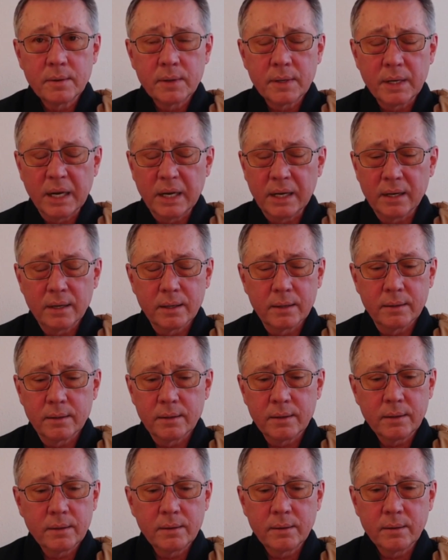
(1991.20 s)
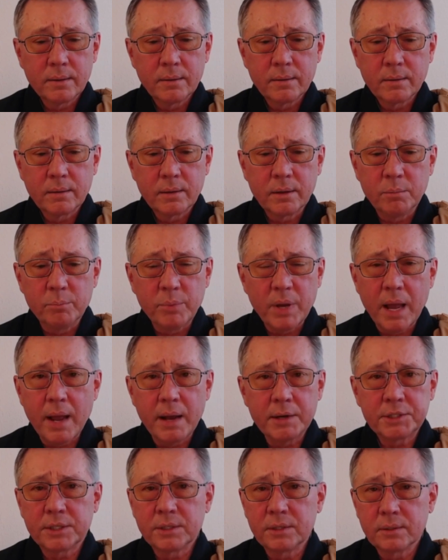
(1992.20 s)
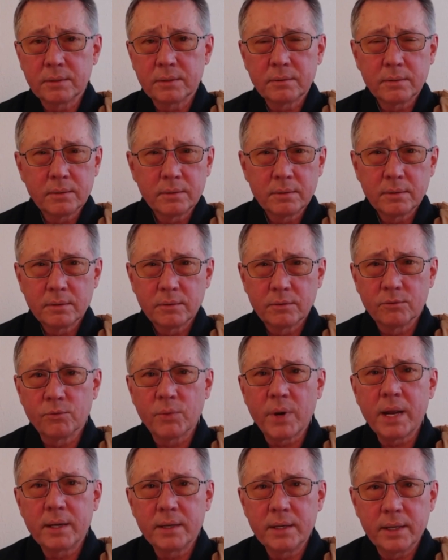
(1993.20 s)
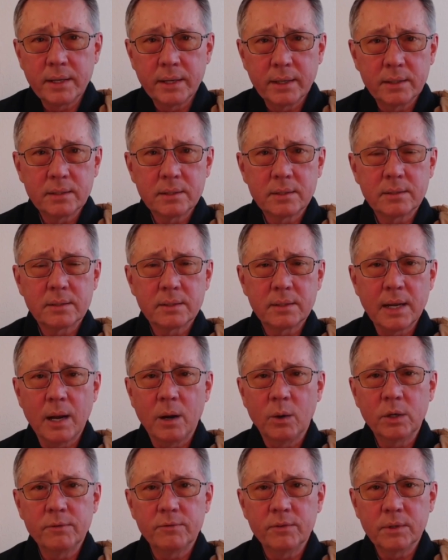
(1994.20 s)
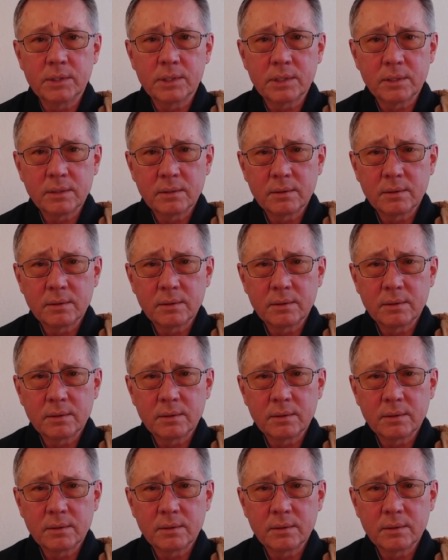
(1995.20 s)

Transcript: and compassion radiates out of us.